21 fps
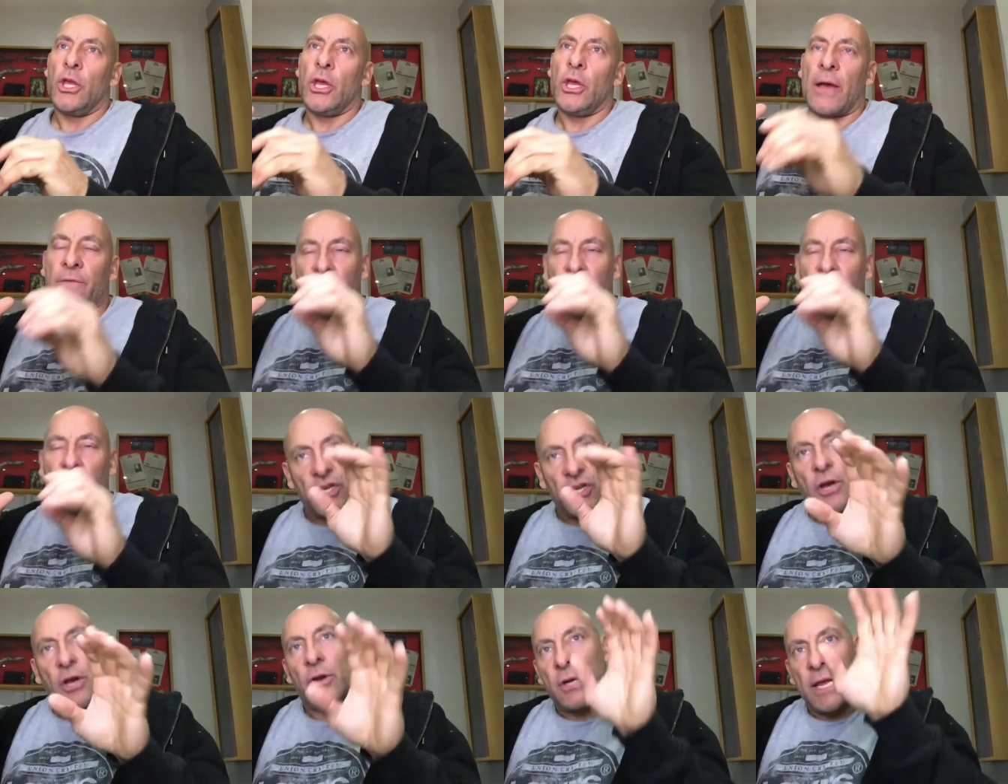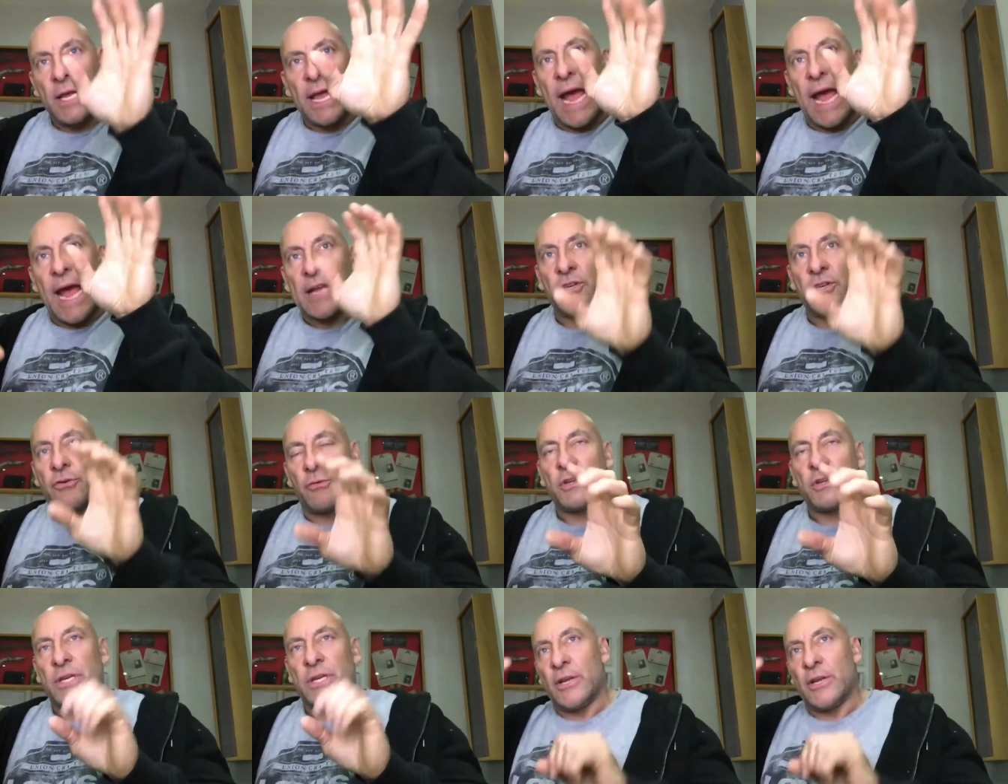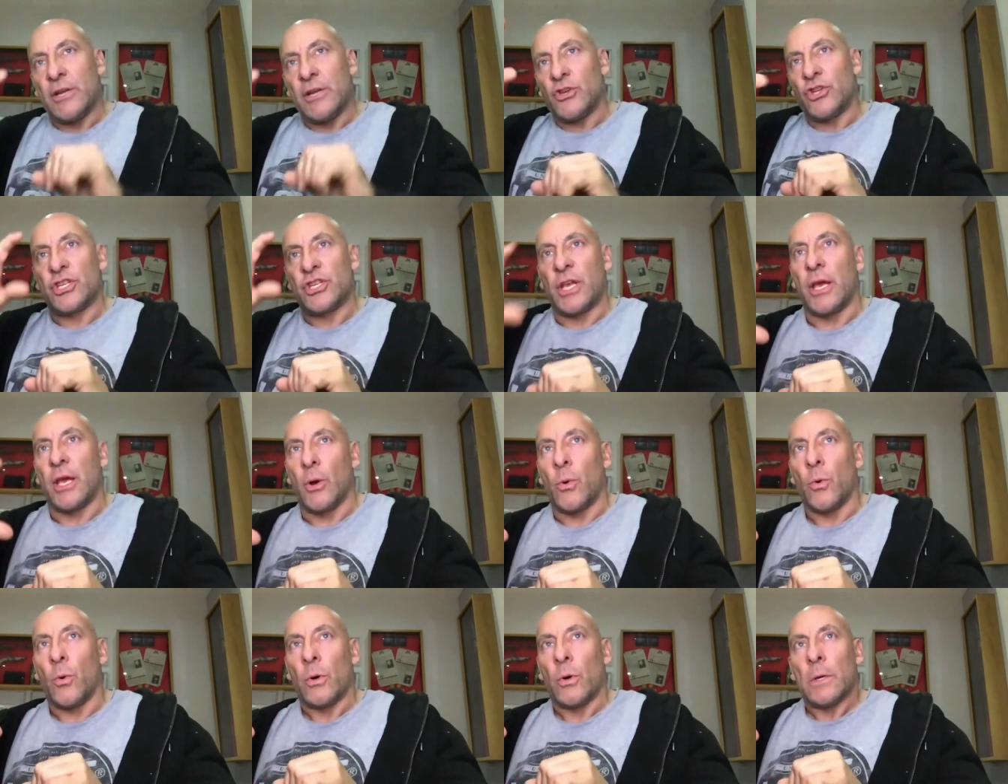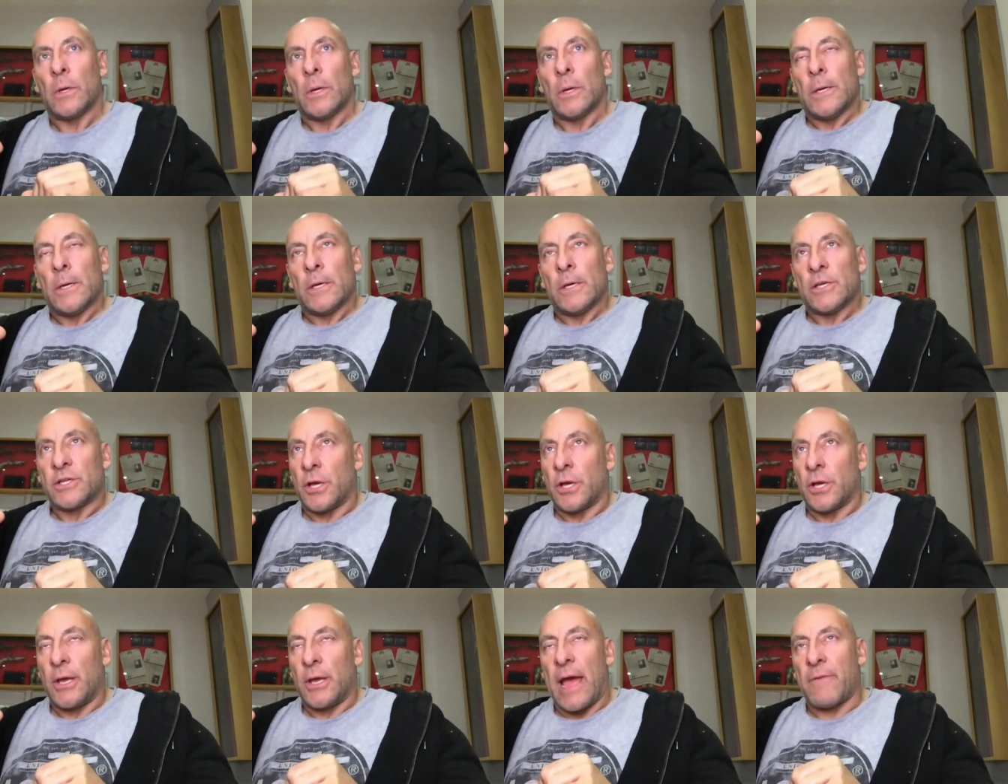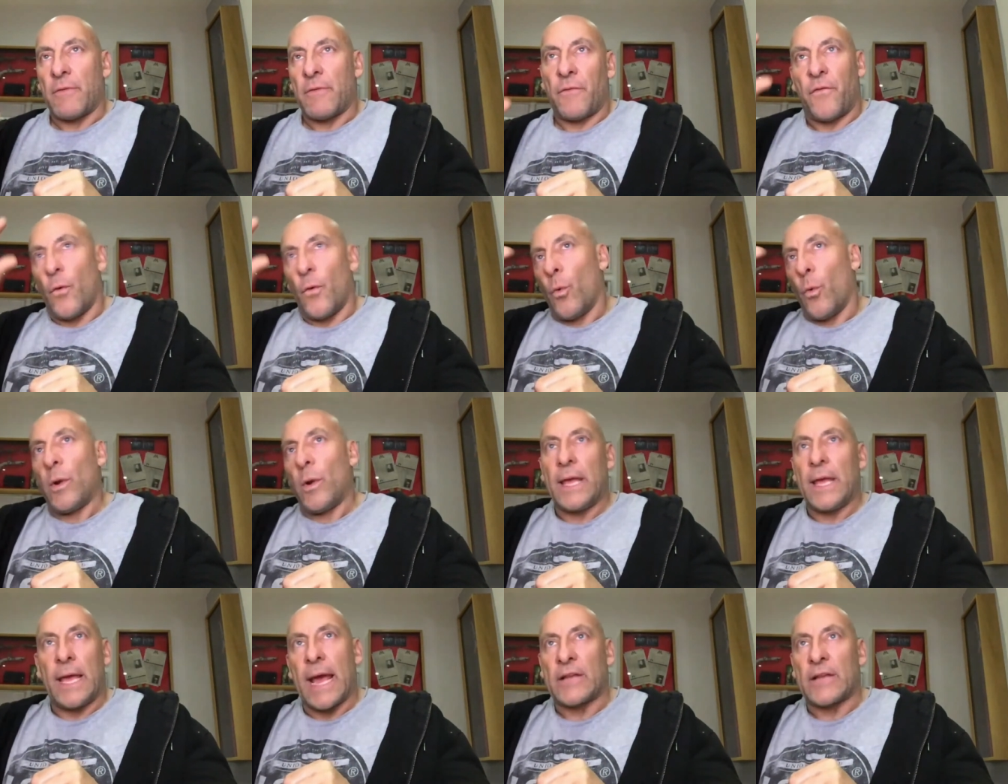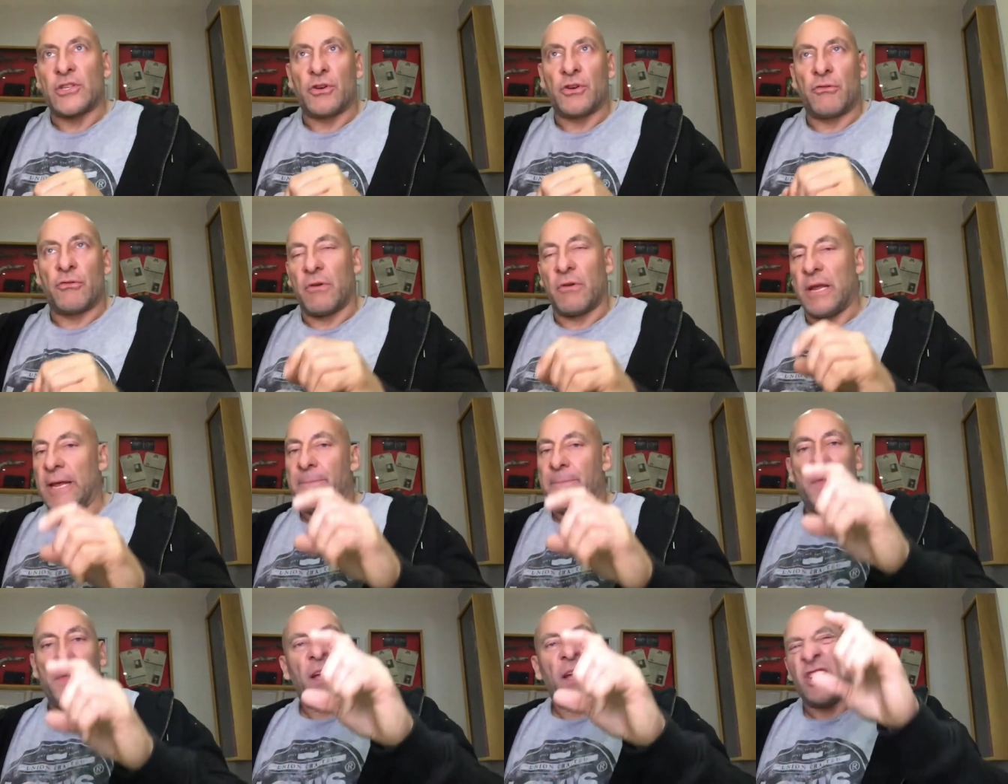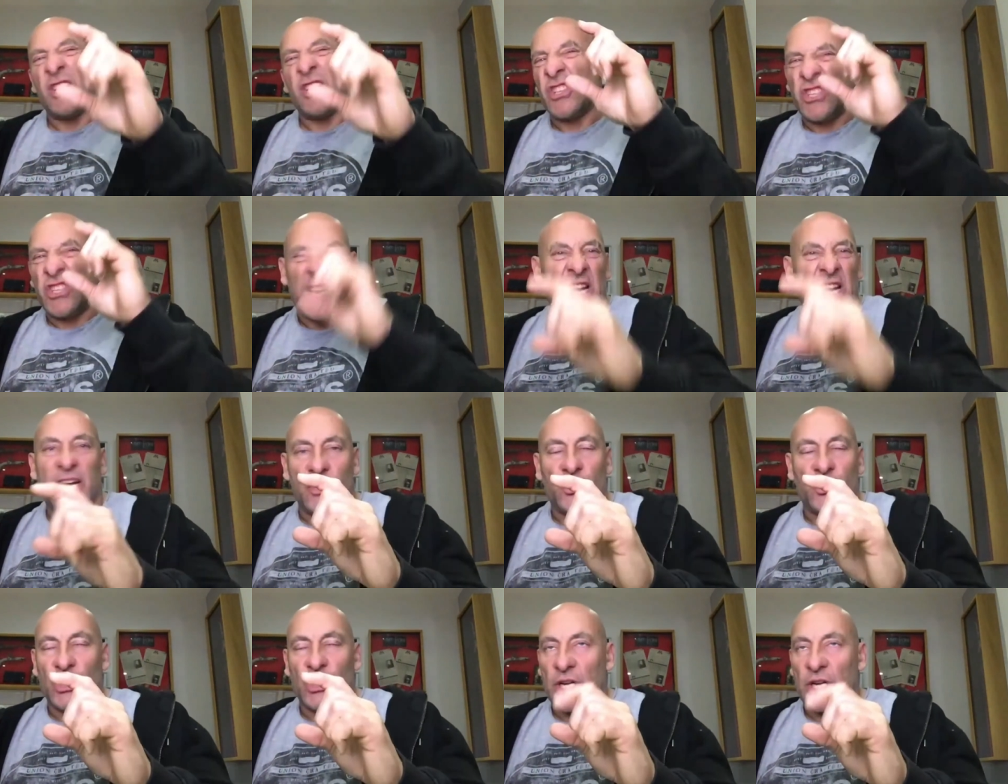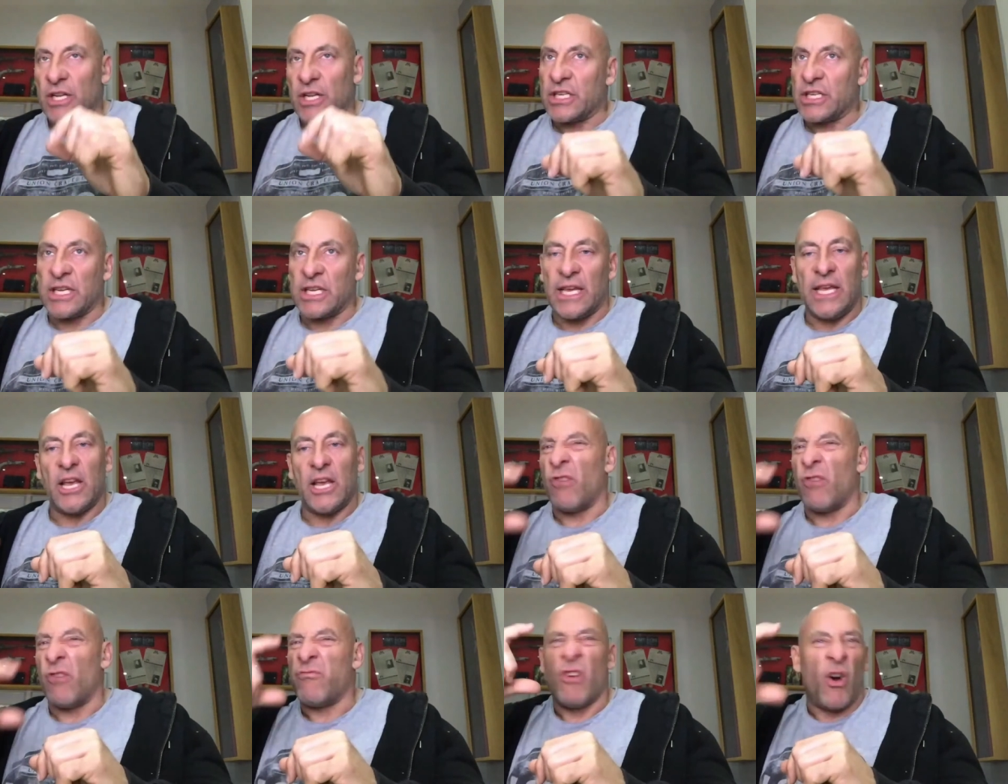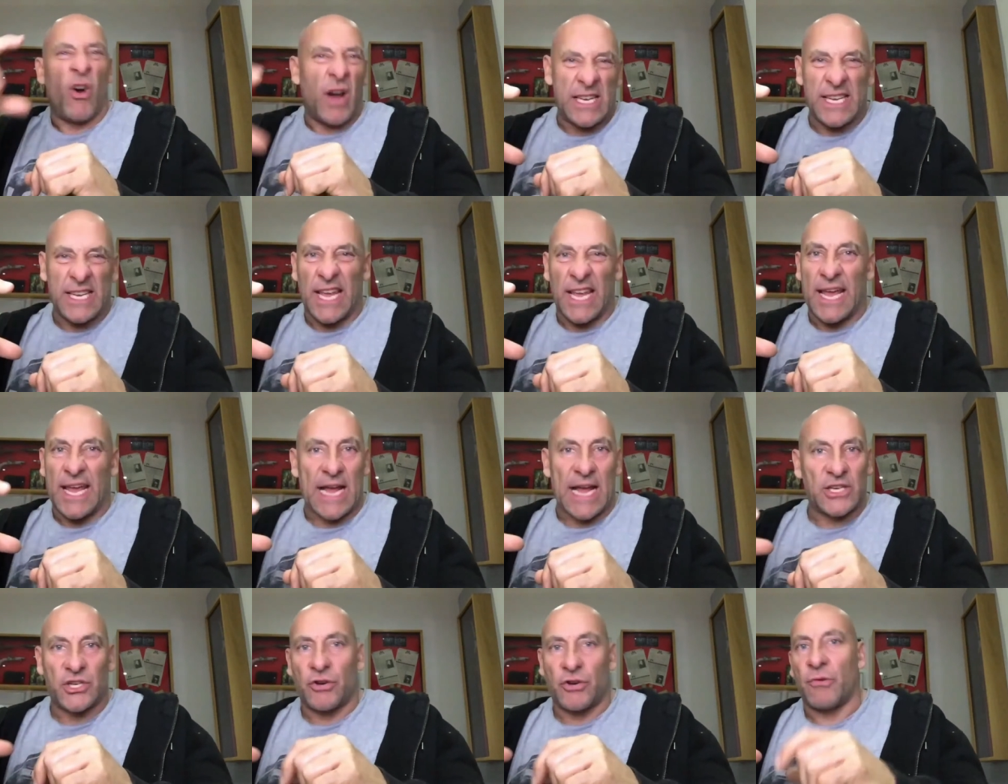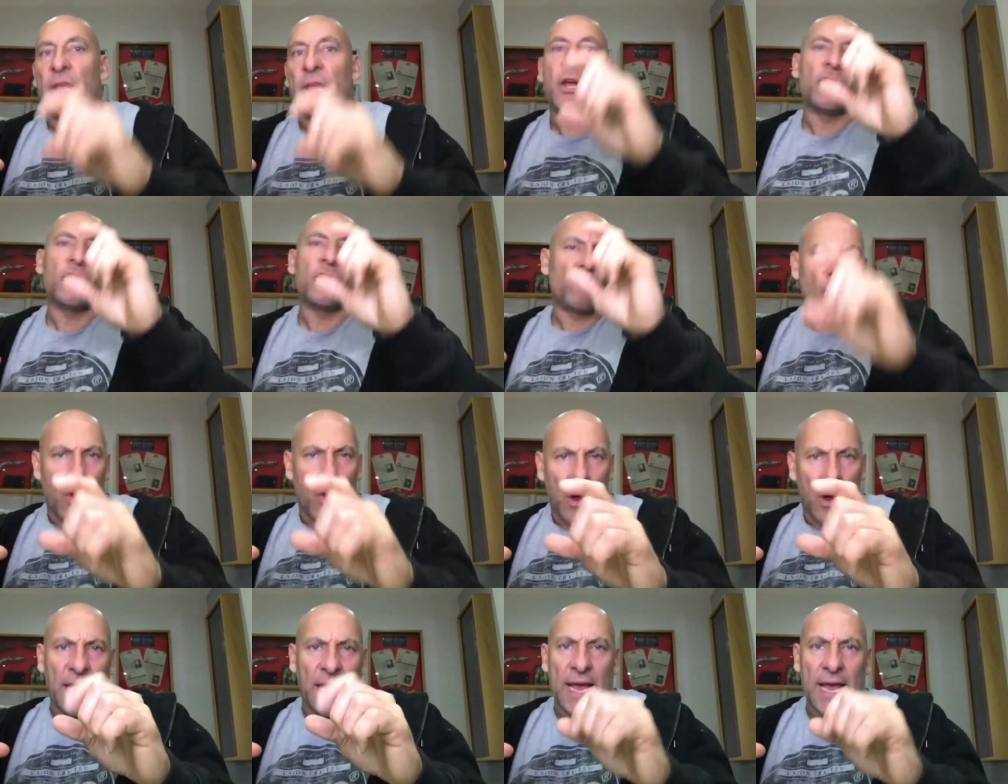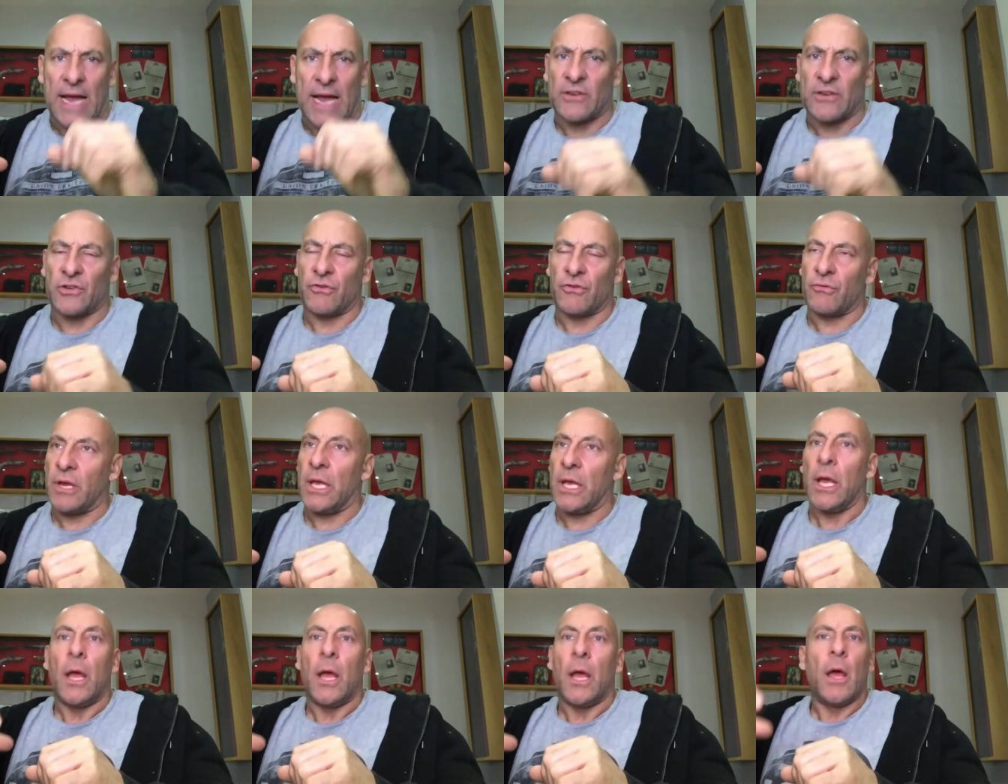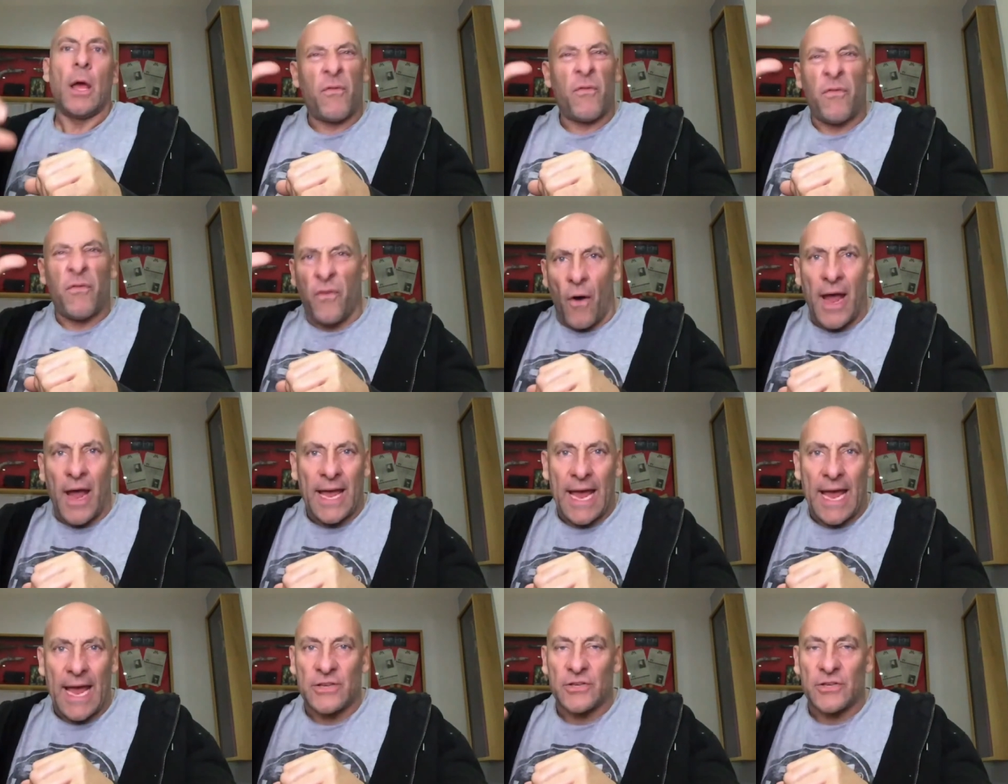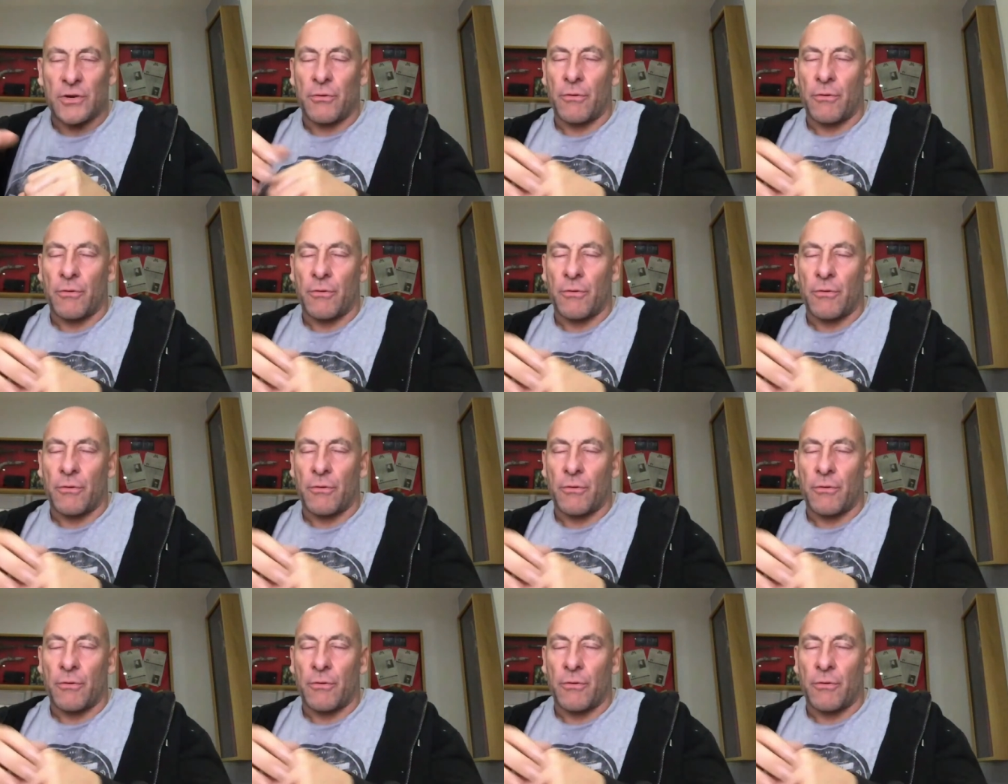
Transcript: you have certain categories in each skill. So you have a falling category, a skill and agility, a riding category, a driving category, a fight category.